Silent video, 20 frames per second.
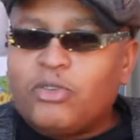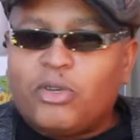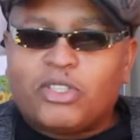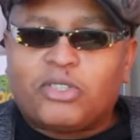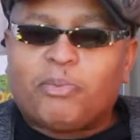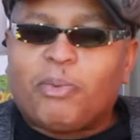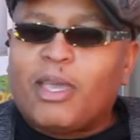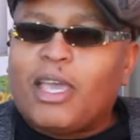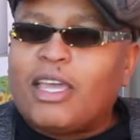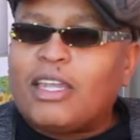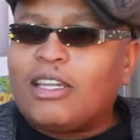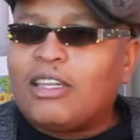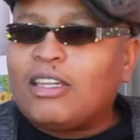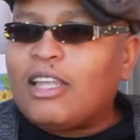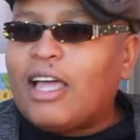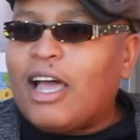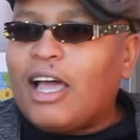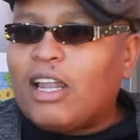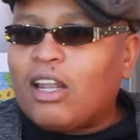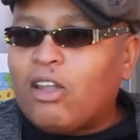to expand the
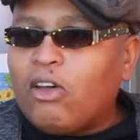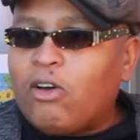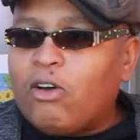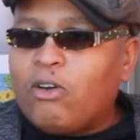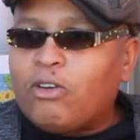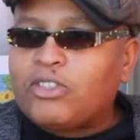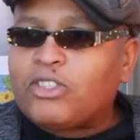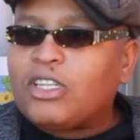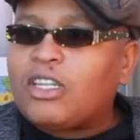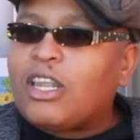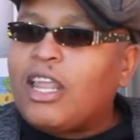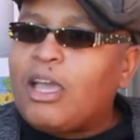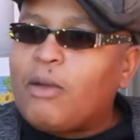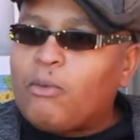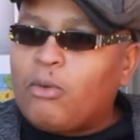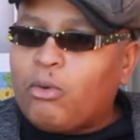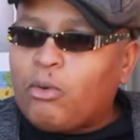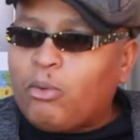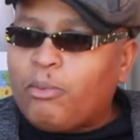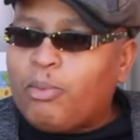dialogues, to
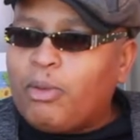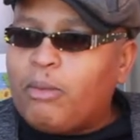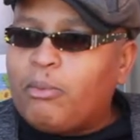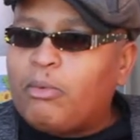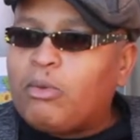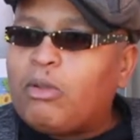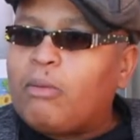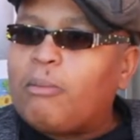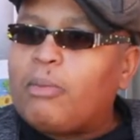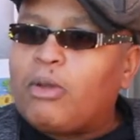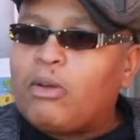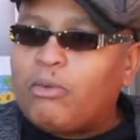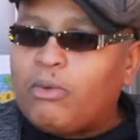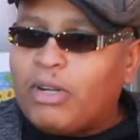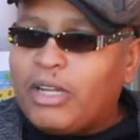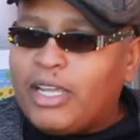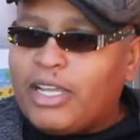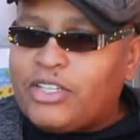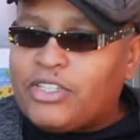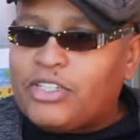network with people, to build
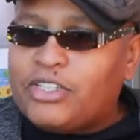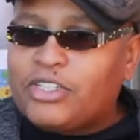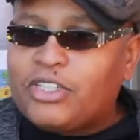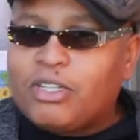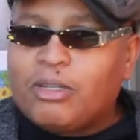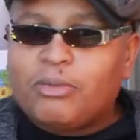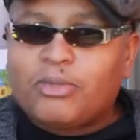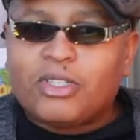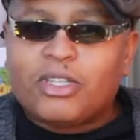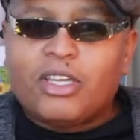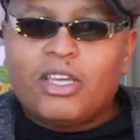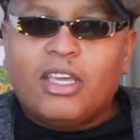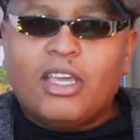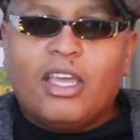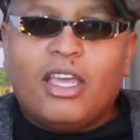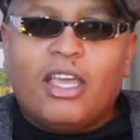relationships,